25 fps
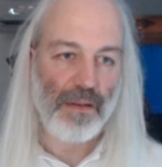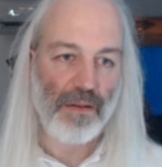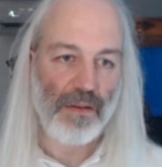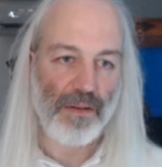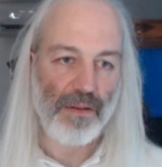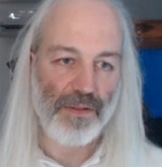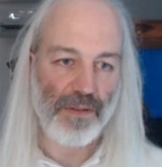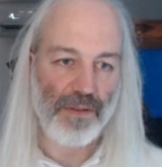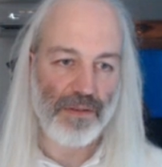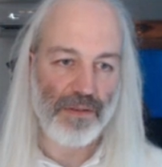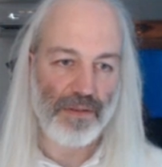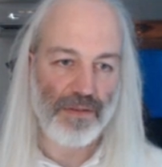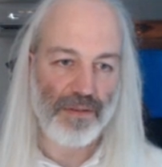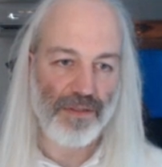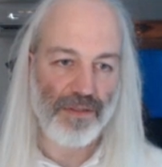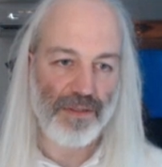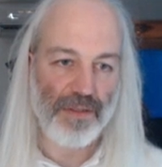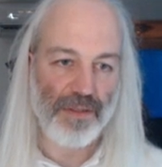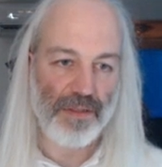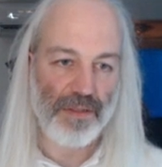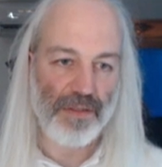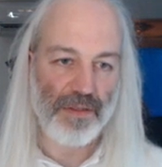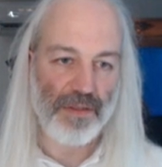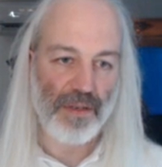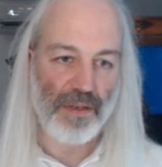on.
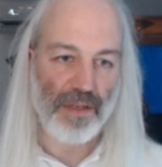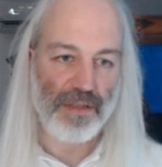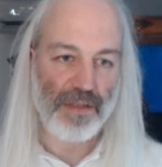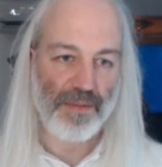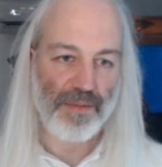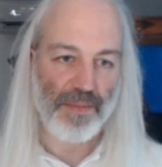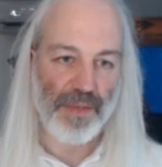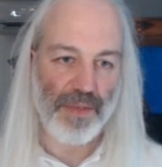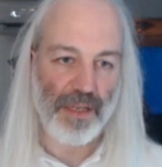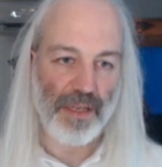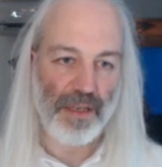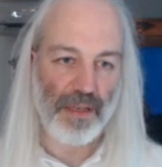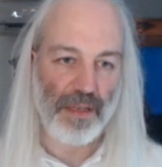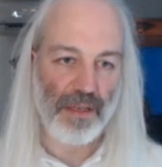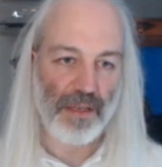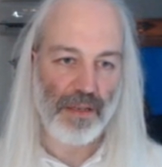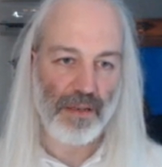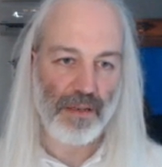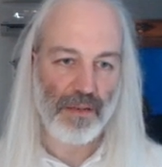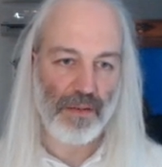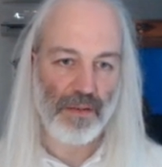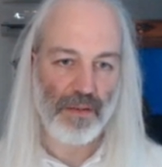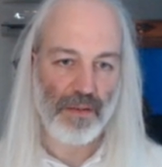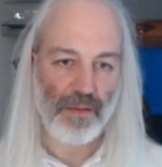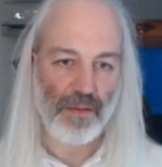Just let me
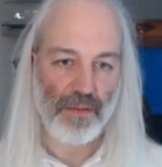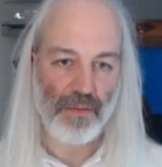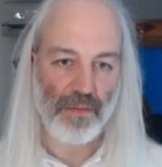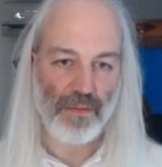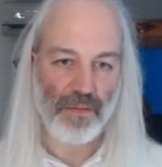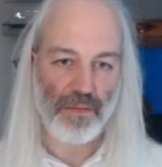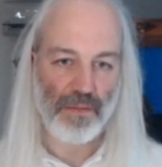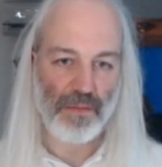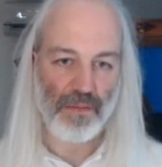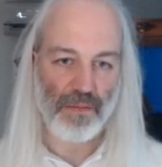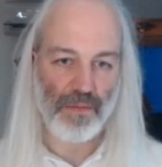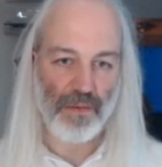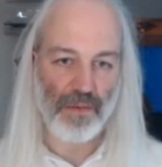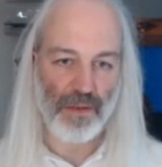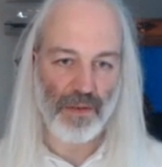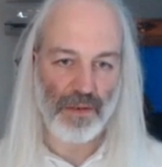work